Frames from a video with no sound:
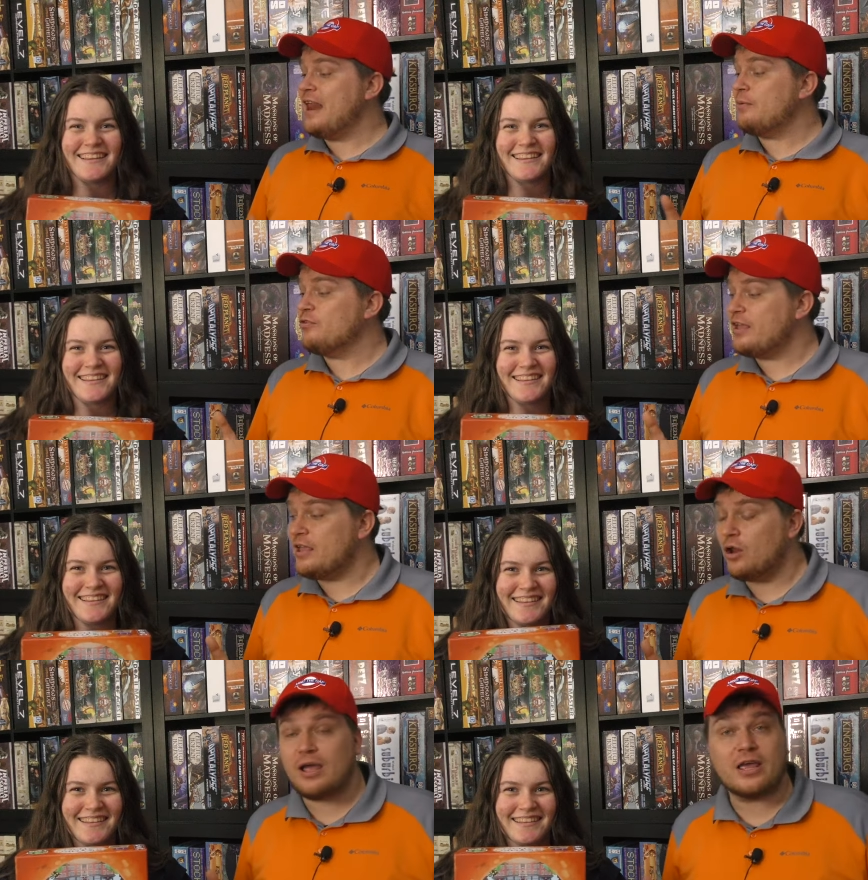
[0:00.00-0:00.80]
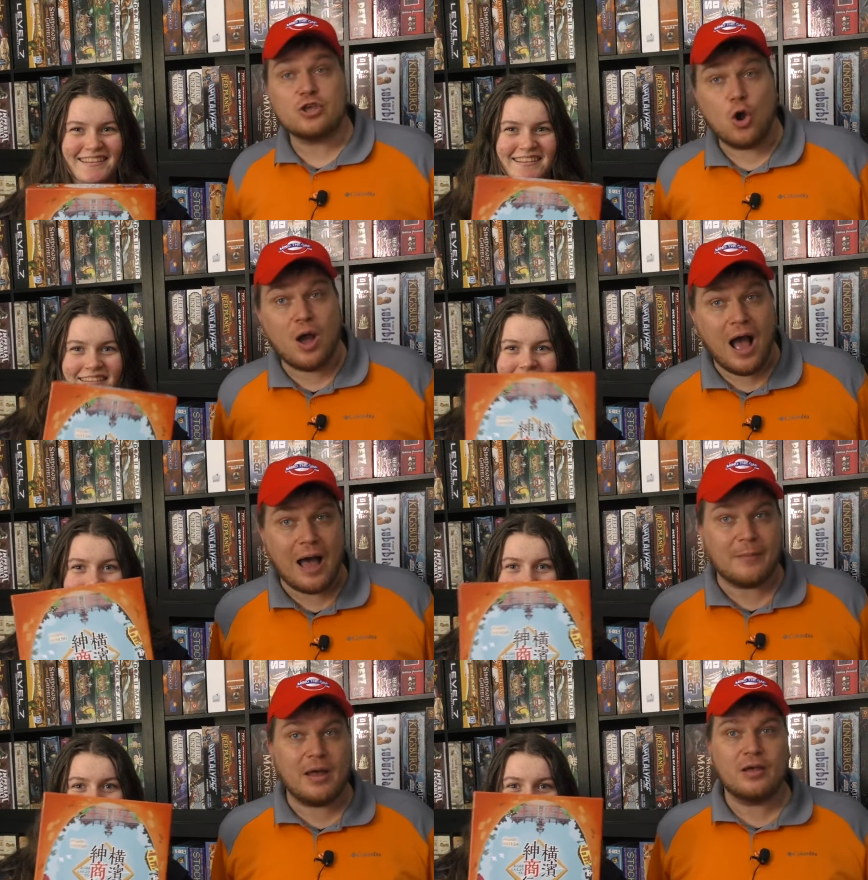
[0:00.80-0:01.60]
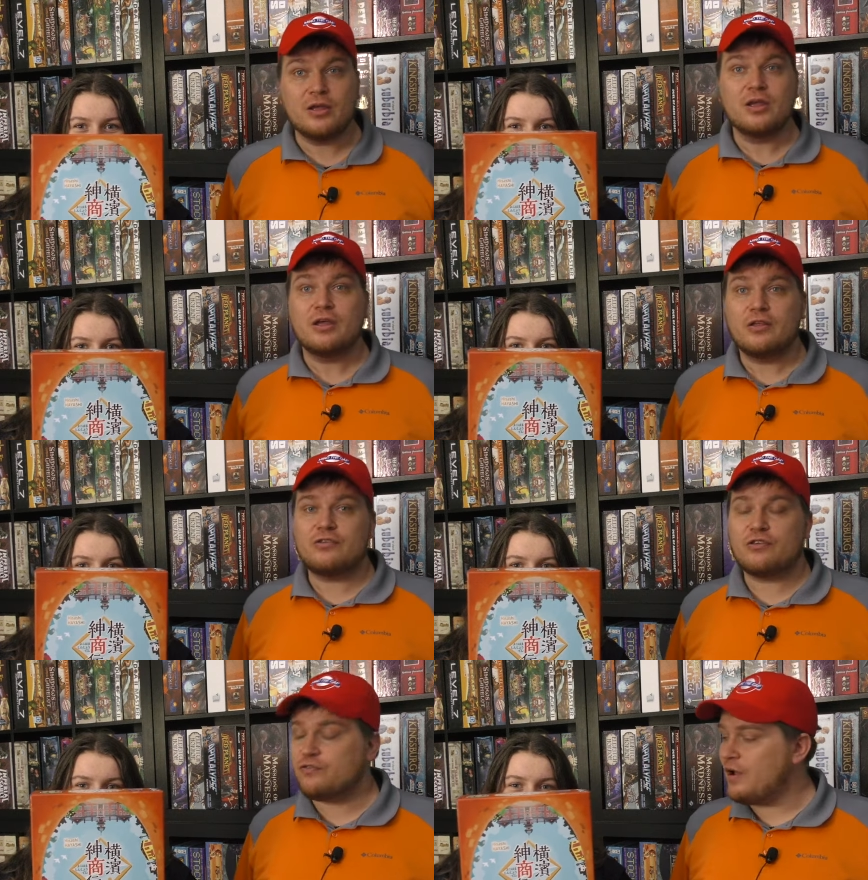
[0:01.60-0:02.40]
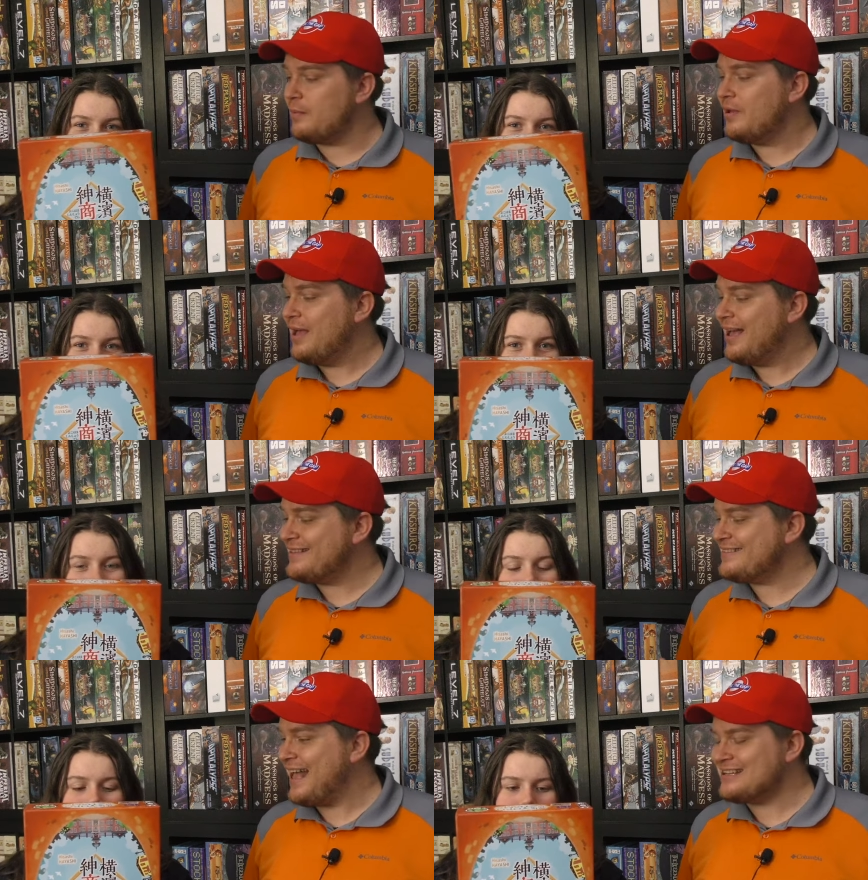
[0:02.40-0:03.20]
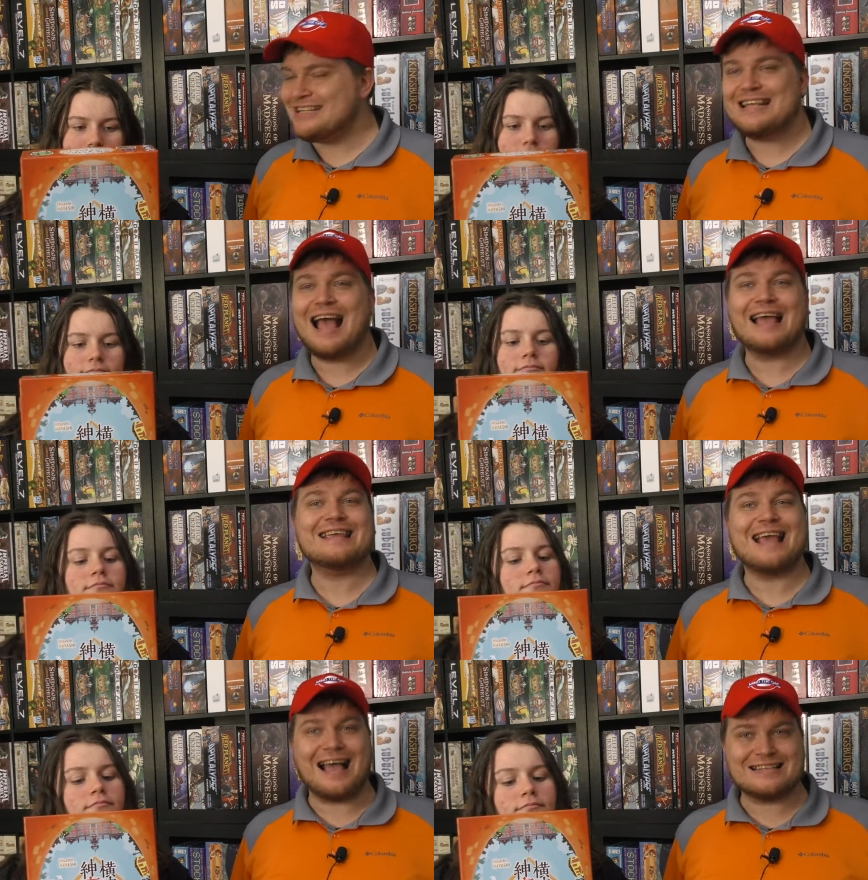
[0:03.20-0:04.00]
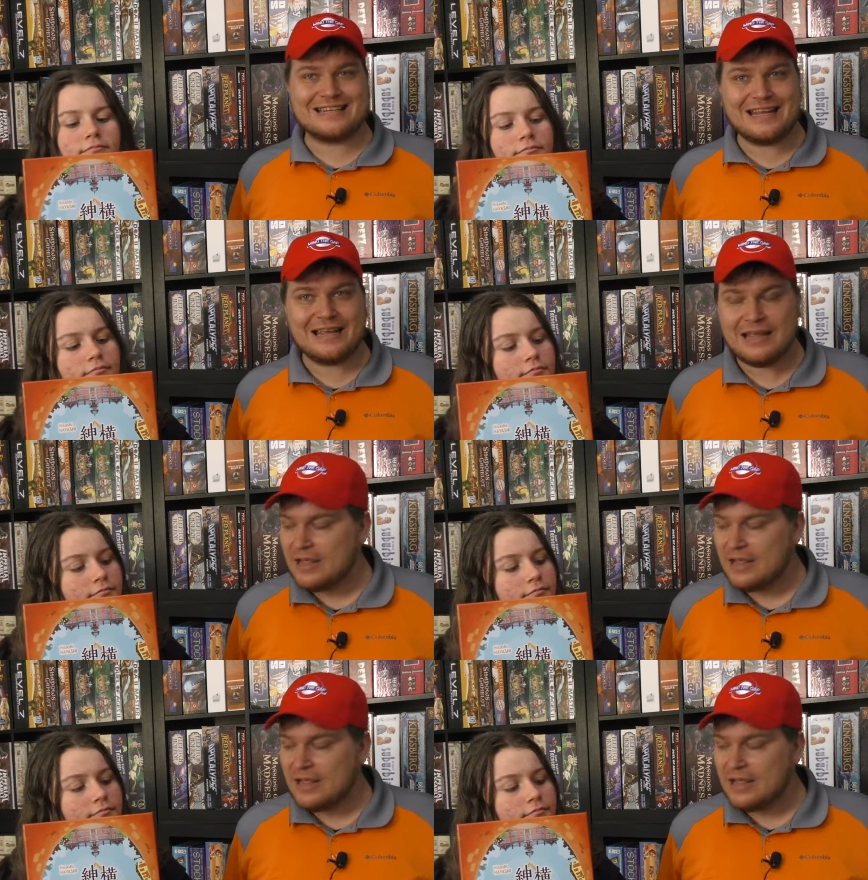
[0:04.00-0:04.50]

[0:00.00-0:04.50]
Speaker 1: today we're taking a look at Yokohama. This is from Hisashi Hayashi.